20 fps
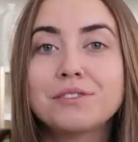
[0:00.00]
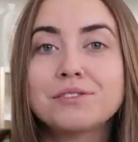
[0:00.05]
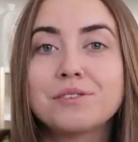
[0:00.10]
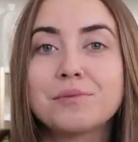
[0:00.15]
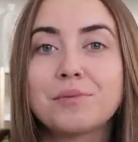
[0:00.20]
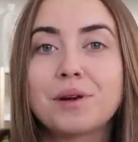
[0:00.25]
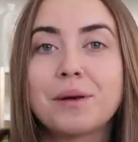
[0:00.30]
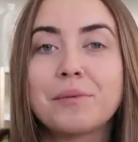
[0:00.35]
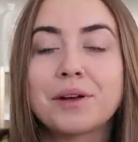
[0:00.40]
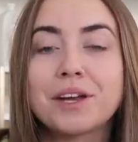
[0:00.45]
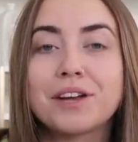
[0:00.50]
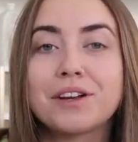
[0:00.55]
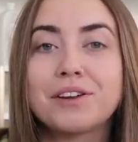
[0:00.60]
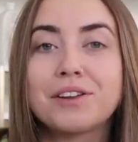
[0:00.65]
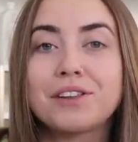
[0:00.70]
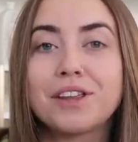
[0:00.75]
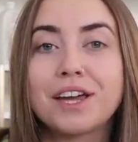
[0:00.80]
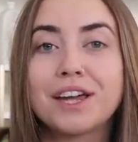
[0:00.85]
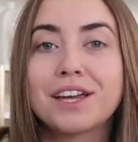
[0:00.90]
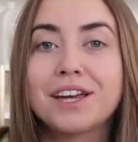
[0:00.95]
So I'm probably
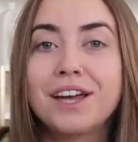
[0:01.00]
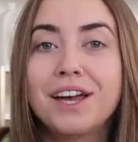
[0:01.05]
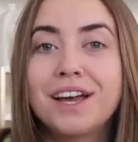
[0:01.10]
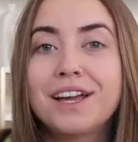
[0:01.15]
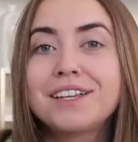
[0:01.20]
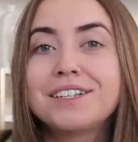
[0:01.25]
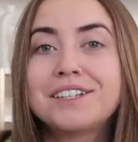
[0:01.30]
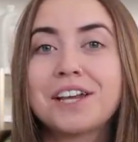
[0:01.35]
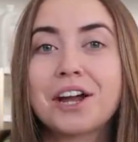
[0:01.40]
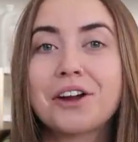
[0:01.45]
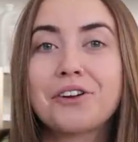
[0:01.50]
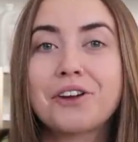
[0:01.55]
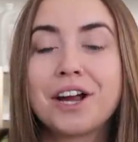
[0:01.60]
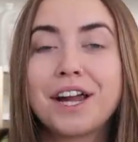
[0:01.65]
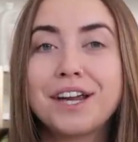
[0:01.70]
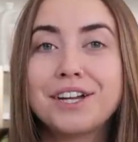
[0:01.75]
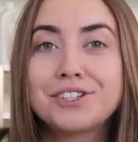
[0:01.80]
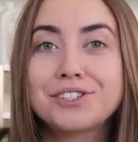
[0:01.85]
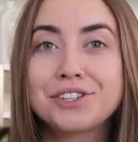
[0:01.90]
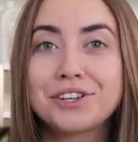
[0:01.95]
gonna like
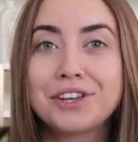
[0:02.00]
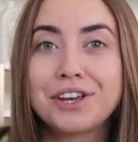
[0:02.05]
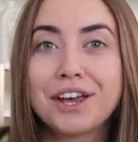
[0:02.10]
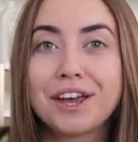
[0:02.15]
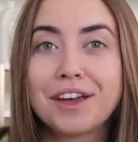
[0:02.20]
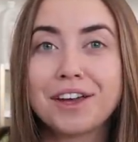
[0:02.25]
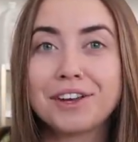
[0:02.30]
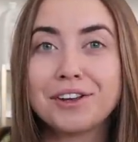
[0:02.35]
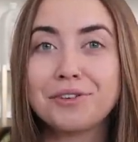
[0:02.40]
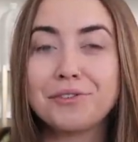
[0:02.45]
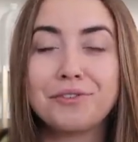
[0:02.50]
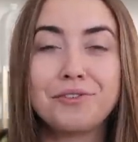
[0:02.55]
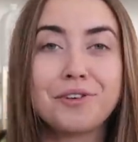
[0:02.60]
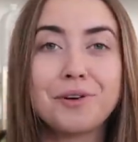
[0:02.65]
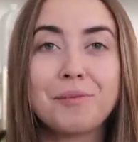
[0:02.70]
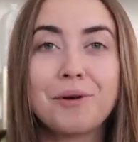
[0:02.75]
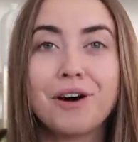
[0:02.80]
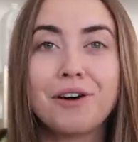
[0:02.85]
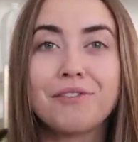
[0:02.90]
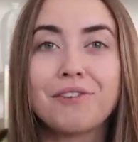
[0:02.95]
decorate and
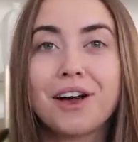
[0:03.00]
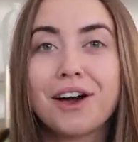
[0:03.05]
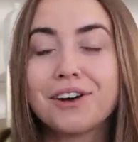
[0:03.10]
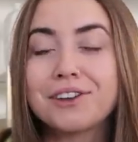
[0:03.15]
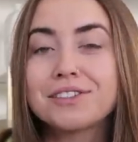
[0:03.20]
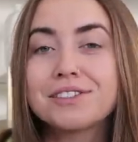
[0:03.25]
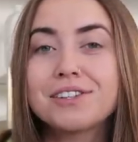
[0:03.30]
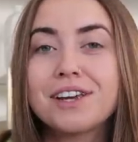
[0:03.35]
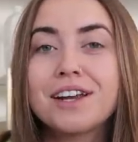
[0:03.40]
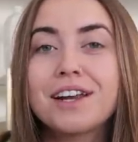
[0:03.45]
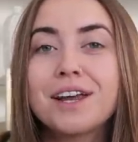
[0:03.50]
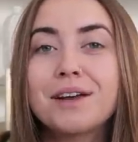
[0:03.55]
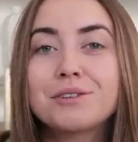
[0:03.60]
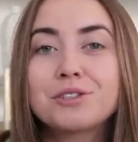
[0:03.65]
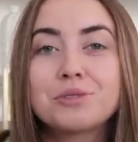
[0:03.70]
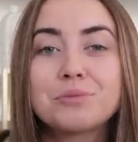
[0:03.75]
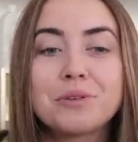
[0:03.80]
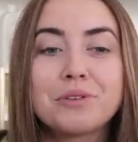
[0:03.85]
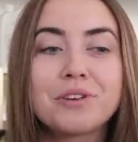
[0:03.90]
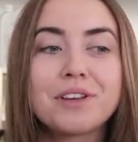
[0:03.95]
film all of that on Sunday,
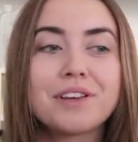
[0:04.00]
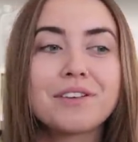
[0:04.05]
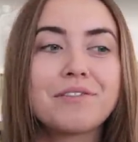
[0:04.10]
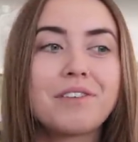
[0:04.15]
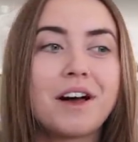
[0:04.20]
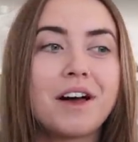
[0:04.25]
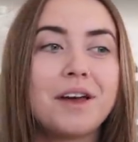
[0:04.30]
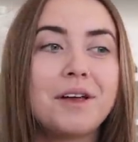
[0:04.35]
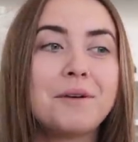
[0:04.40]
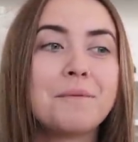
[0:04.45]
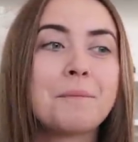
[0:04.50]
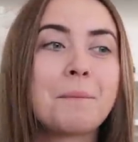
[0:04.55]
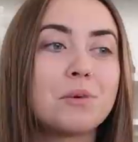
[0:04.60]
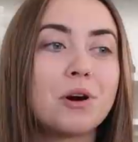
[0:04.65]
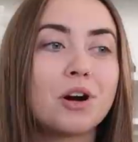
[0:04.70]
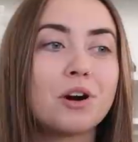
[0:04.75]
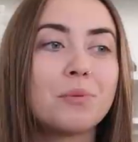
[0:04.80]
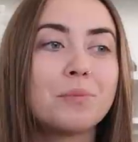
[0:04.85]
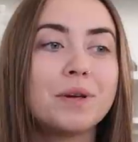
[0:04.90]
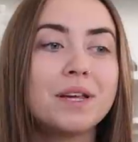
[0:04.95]
which will be really fun.
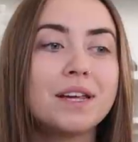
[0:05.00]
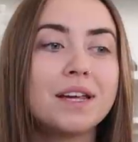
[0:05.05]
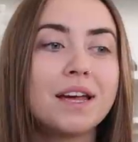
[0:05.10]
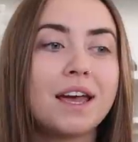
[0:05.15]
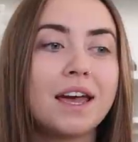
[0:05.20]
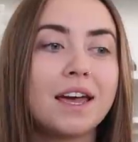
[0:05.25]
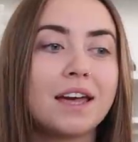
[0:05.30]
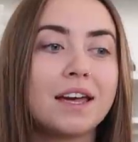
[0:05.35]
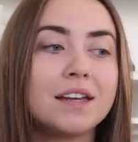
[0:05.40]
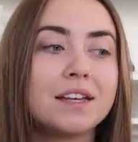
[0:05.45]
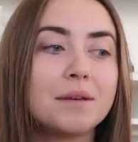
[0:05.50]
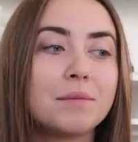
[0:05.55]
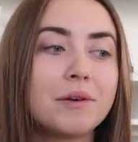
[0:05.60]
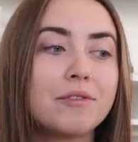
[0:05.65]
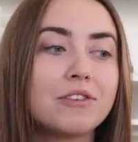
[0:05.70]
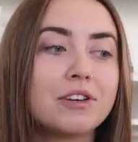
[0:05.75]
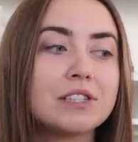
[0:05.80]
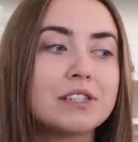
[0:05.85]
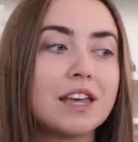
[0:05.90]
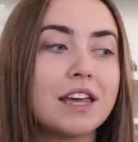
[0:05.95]
Tomorrow, me and my
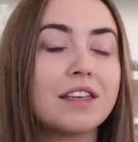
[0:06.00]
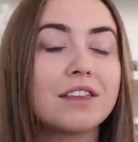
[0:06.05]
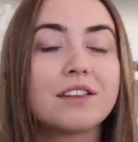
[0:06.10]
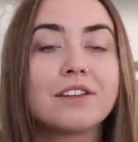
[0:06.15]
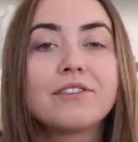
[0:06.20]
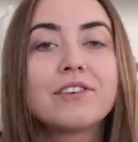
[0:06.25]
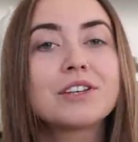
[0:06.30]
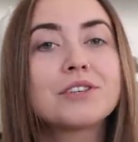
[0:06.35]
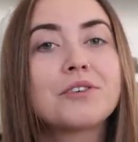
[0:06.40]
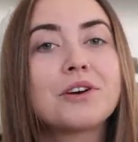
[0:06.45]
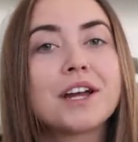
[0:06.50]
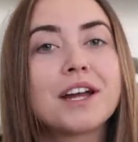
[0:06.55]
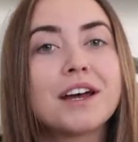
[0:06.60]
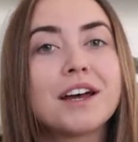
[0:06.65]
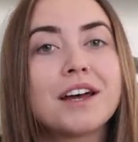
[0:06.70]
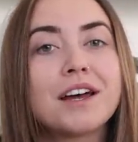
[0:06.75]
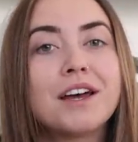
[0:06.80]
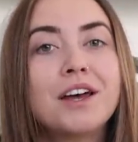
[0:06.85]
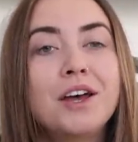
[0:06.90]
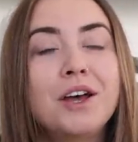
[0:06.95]
friends Caitlin and
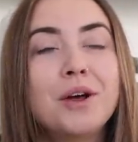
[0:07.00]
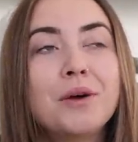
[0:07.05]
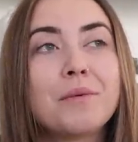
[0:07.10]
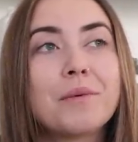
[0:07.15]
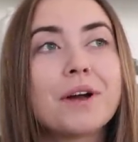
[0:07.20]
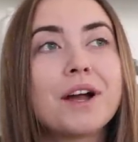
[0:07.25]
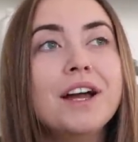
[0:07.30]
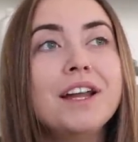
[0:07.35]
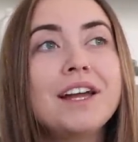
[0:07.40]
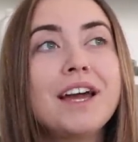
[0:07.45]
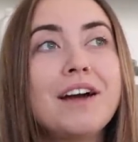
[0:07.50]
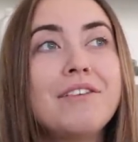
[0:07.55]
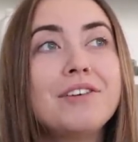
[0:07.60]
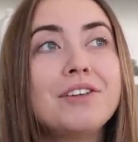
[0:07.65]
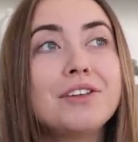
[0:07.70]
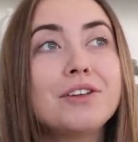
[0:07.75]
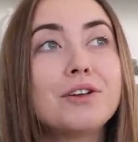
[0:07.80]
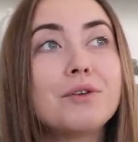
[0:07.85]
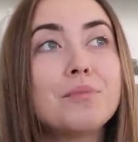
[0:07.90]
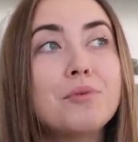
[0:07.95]
Victoria, we're gonna have a
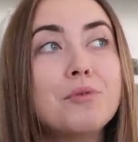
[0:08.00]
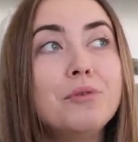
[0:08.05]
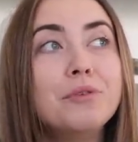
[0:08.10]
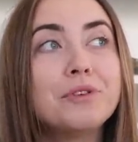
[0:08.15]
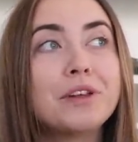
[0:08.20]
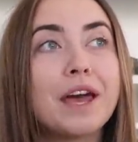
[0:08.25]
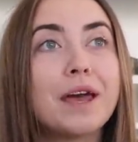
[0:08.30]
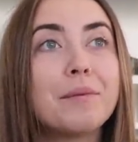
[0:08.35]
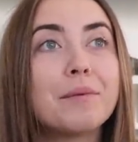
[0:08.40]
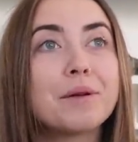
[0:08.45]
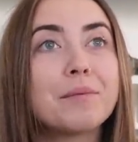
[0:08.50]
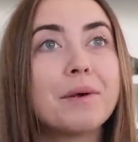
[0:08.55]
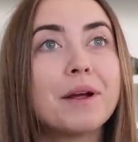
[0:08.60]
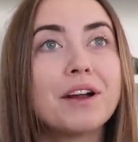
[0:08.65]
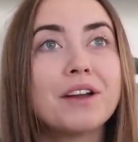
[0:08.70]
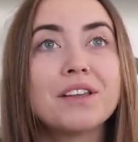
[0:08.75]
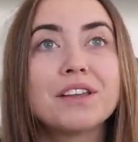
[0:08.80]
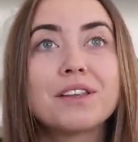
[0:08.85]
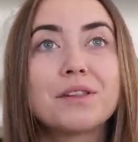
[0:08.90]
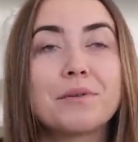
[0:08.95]
little pool day, but
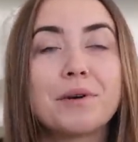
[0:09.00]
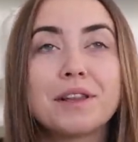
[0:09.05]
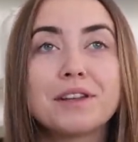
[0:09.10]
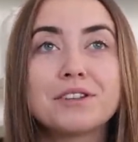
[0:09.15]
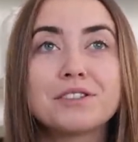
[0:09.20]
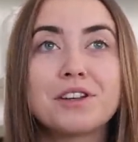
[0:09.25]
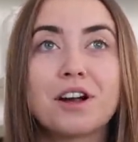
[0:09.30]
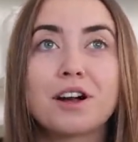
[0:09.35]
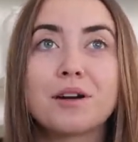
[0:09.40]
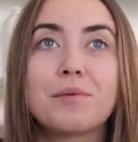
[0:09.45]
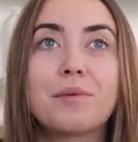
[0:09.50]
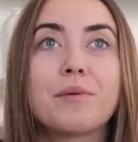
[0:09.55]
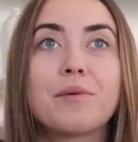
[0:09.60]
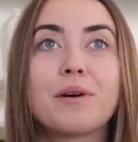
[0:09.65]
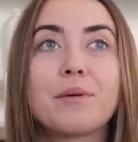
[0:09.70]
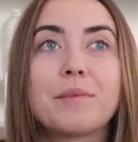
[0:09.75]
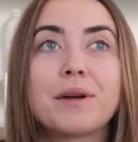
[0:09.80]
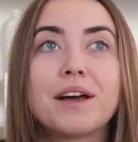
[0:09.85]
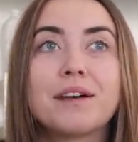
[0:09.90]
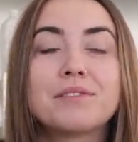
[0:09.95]
apparently the weather's not gonna be
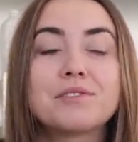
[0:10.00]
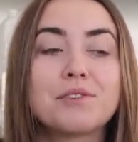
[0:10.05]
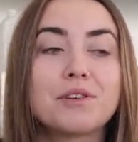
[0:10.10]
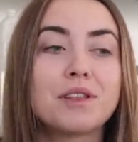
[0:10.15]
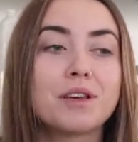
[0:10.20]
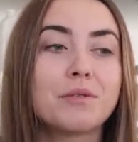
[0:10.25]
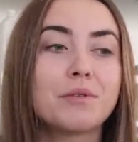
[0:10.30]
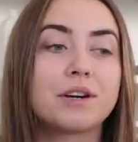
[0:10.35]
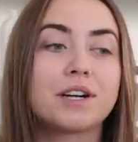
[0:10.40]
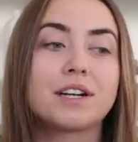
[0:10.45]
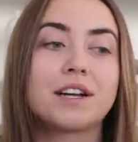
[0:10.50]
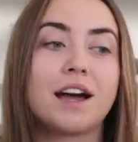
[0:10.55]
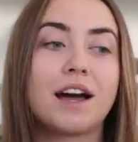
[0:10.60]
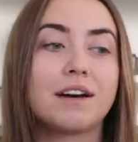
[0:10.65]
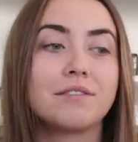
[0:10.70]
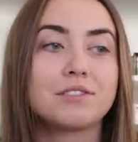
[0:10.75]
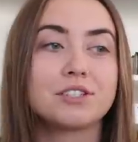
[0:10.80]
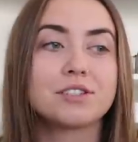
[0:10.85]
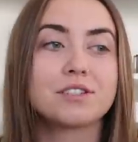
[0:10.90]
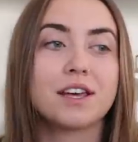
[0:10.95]
warm enough. So I think we're gonna
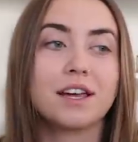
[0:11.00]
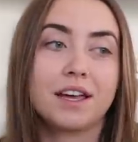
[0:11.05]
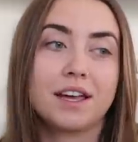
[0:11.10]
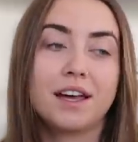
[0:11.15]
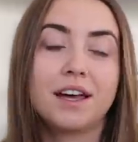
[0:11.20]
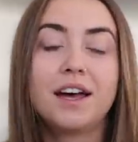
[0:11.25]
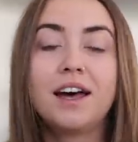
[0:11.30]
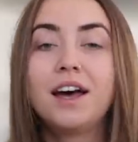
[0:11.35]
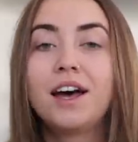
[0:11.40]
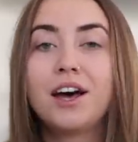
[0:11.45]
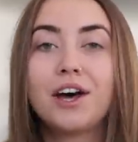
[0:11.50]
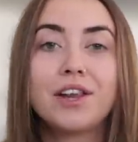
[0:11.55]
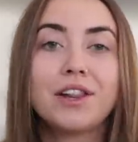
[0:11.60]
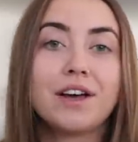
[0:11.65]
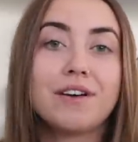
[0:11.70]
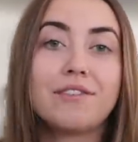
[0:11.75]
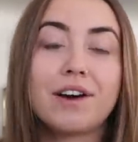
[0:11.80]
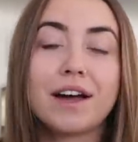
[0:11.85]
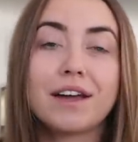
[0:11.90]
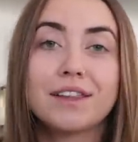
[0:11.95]
have just like a
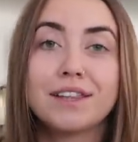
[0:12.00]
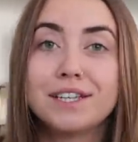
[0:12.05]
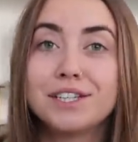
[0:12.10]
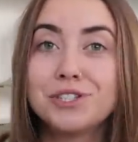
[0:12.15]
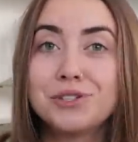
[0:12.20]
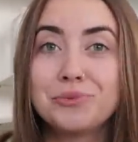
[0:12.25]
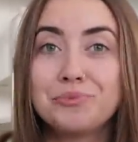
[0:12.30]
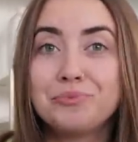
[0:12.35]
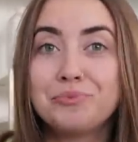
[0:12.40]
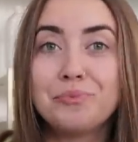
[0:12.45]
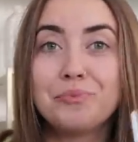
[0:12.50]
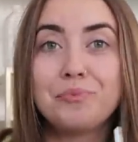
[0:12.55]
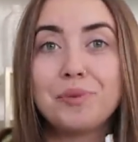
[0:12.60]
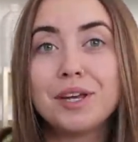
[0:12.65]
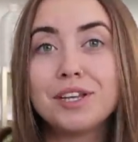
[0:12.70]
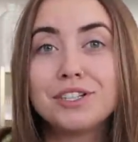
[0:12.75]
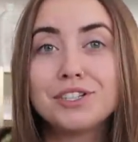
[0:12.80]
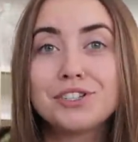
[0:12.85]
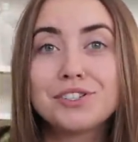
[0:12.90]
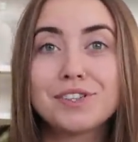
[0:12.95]
Love Island
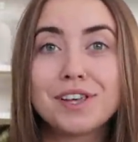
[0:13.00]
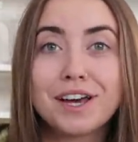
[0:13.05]
binge